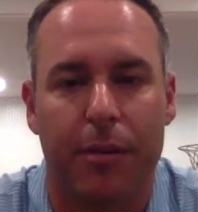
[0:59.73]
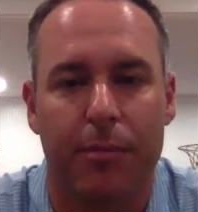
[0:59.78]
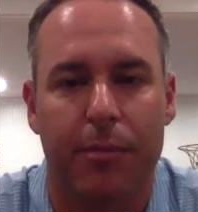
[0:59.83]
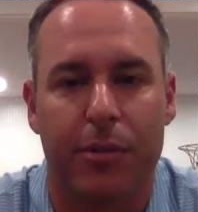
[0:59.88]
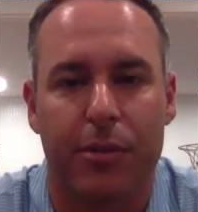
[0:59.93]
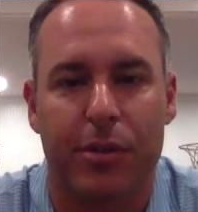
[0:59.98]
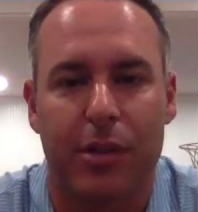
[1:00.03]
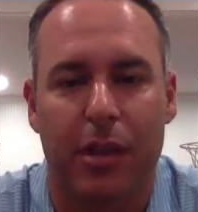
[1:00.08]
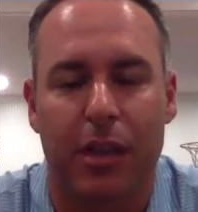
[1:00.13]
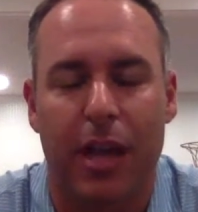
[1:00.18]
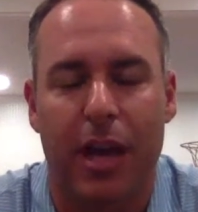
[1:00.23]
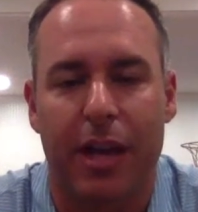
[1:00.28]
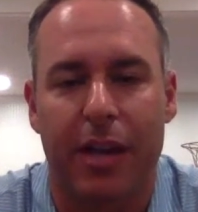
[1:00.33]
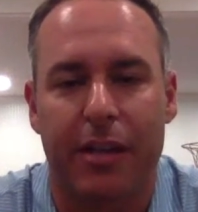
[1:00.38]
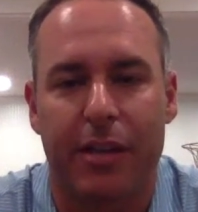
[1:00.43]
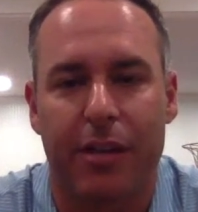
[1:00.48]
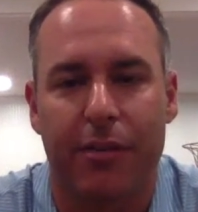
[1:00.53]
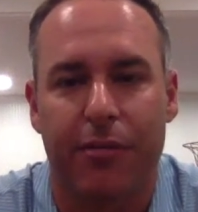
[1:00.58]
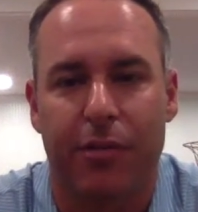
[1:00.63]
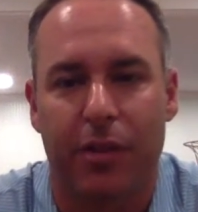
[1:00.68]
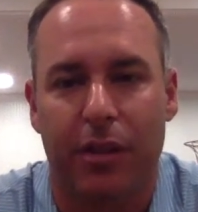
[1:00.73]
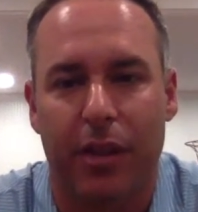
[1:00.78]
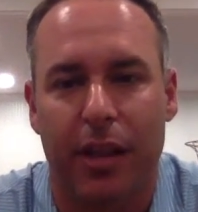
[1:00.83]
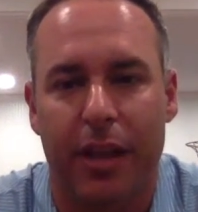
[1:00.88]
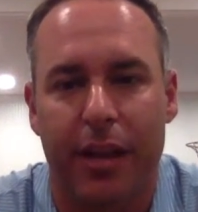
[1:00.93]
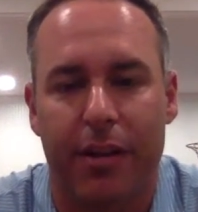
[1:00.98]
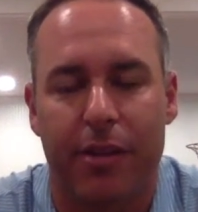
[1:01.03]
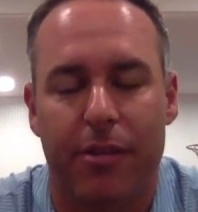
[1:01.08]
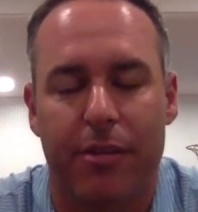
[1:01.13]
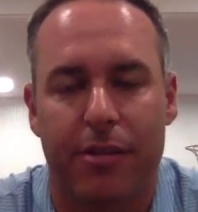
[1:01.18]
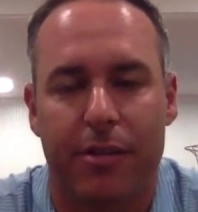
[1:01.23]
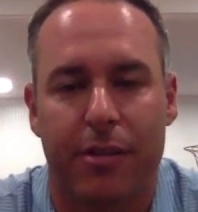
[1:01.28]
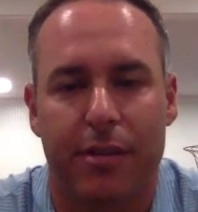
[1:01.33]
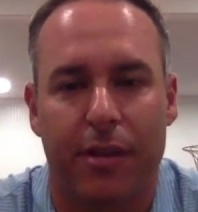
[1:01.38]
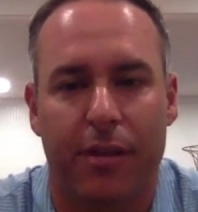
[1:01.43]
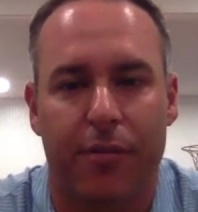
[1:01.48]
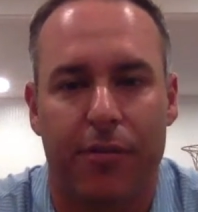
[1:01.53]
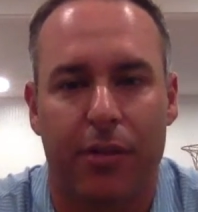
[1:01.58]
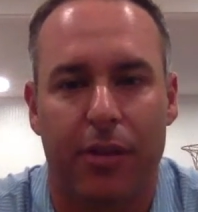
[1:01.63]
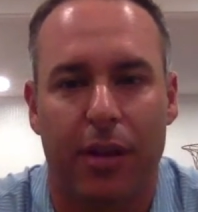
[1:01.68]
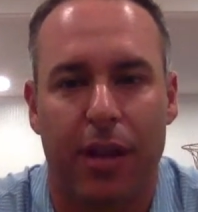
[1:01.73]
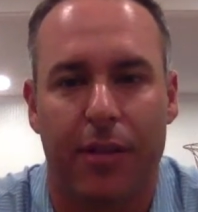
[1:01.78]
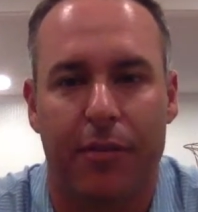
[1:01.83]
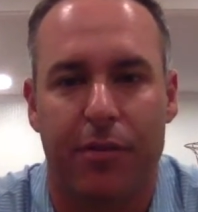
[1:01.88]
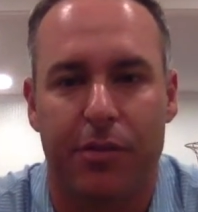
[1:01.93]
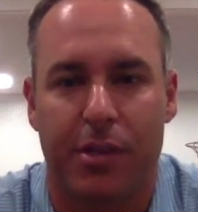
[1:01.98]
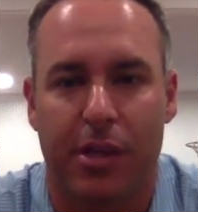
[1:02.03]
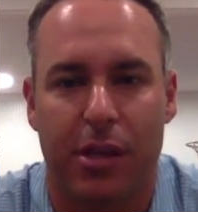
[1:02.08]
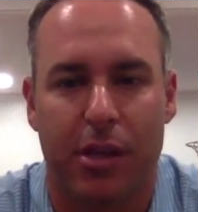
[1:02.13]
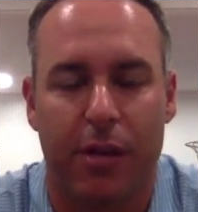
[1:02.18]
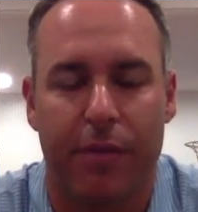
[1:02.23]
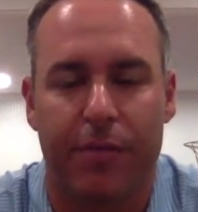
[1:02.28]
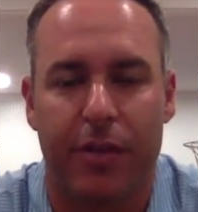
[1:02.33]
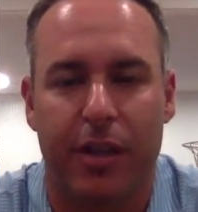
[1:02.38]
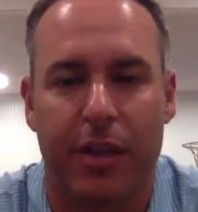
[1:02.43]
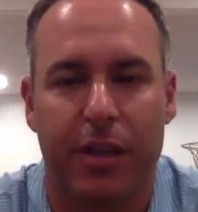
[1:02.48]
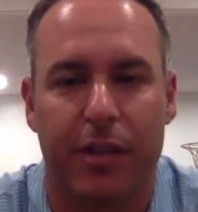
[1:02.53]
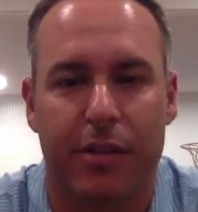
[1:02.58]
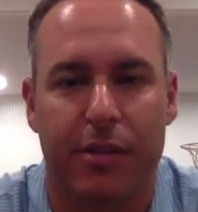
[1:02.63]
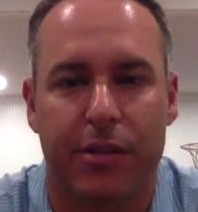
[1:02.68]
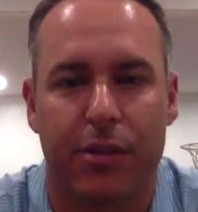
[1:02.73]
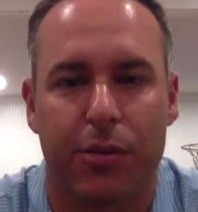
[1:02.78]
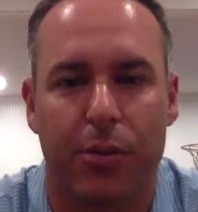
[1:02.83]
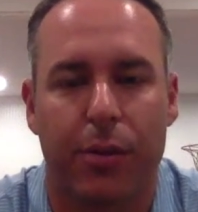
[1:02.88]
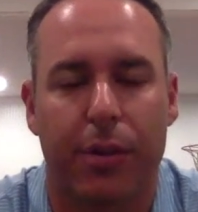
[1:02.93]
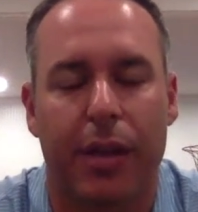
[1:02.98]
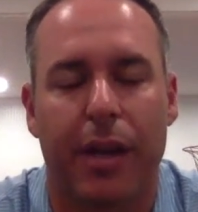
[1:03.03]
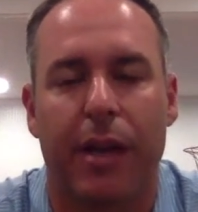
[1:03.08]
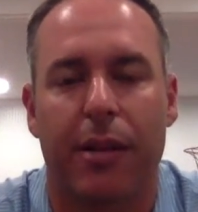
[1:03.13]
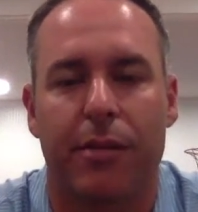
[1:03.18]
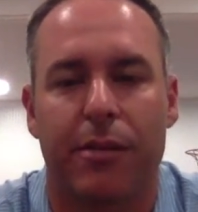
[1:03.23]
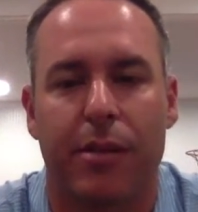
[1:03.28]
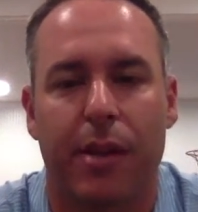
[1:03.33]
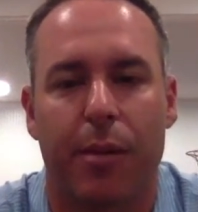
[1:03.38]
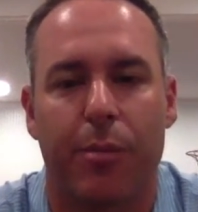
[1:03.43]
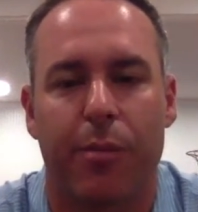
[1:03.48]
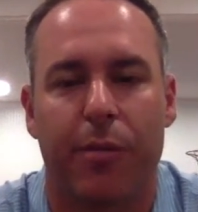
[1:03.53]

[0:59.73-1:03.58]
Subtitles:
There's a lot of different layers and different levels that you have to get to with an outside